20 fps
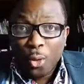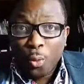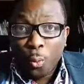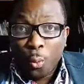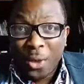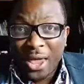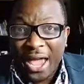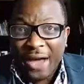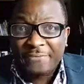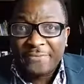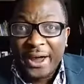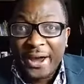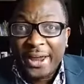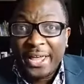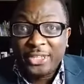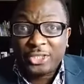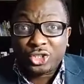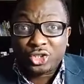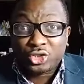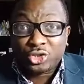We are
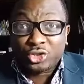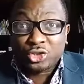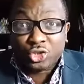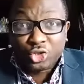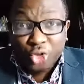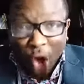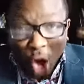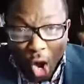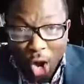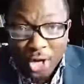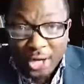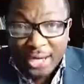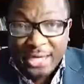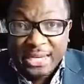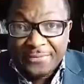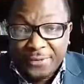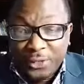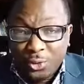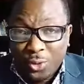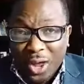very strong
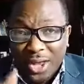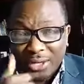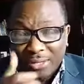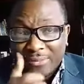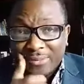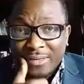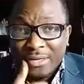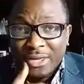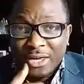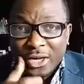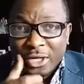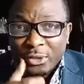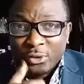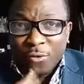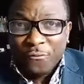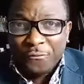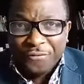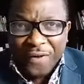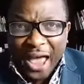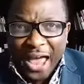individually. You
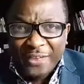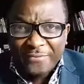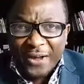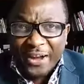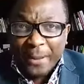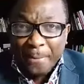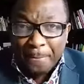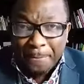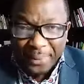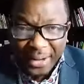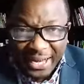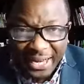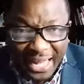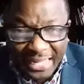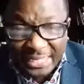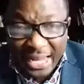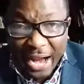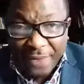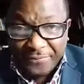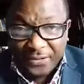find very
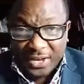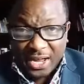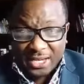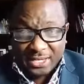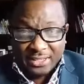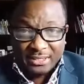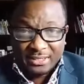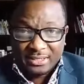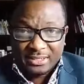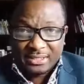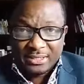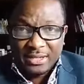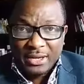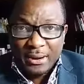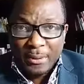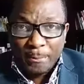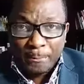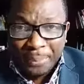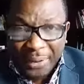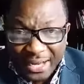brilliant Africans,
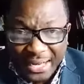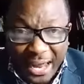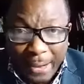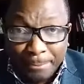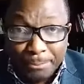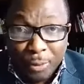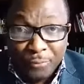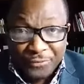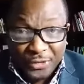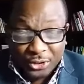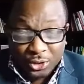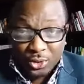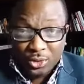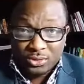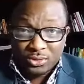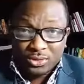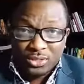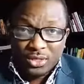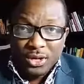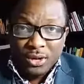brilliant
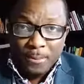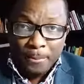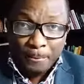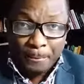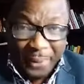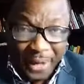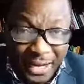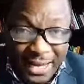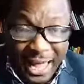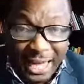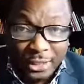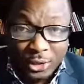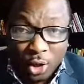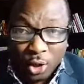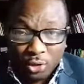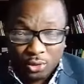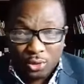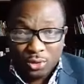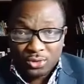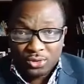professors, brilliant
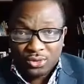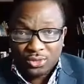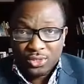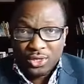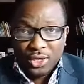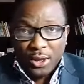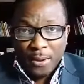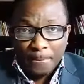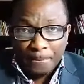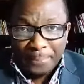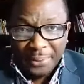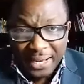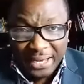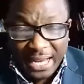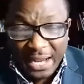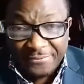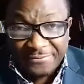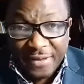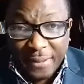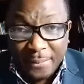doctors,
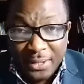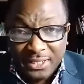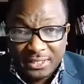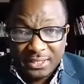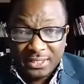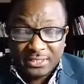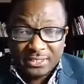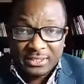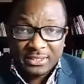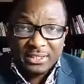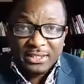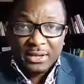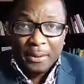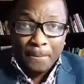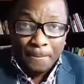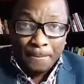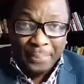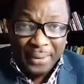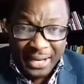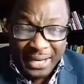brilliant pharmacists,
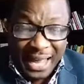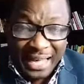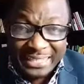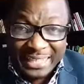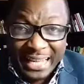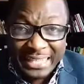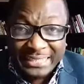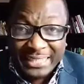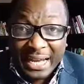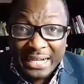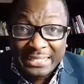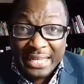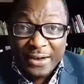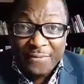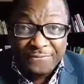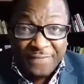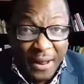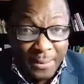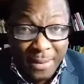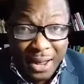brilliant intelligent
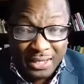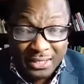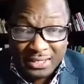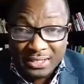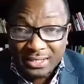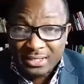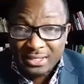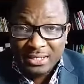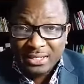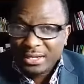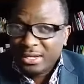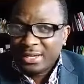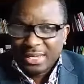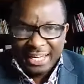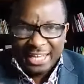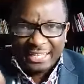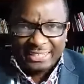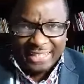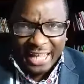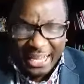farmers,
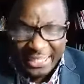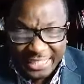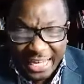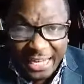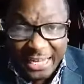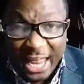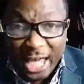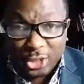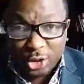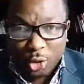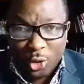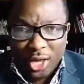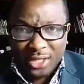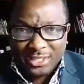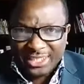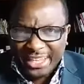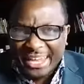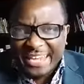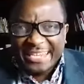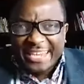intelligent lecturers,
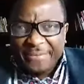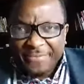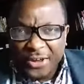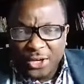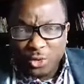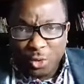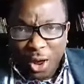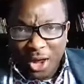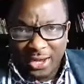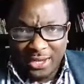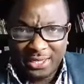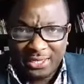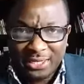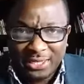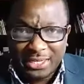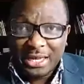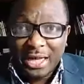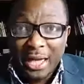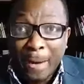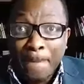individually.
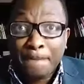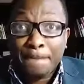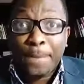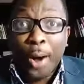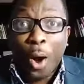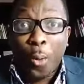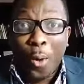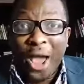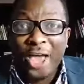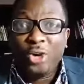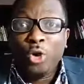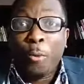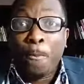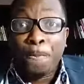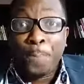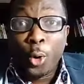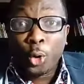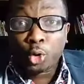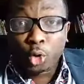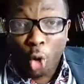But when you
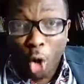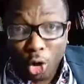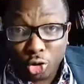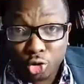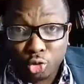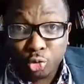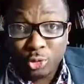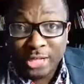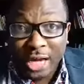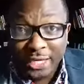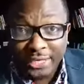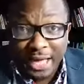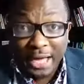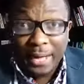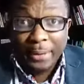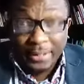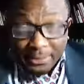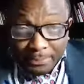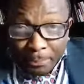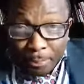put us together,
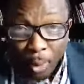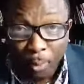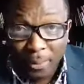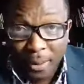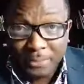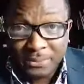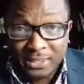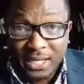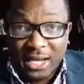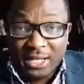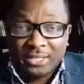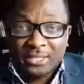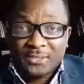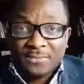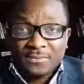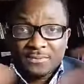problem starts.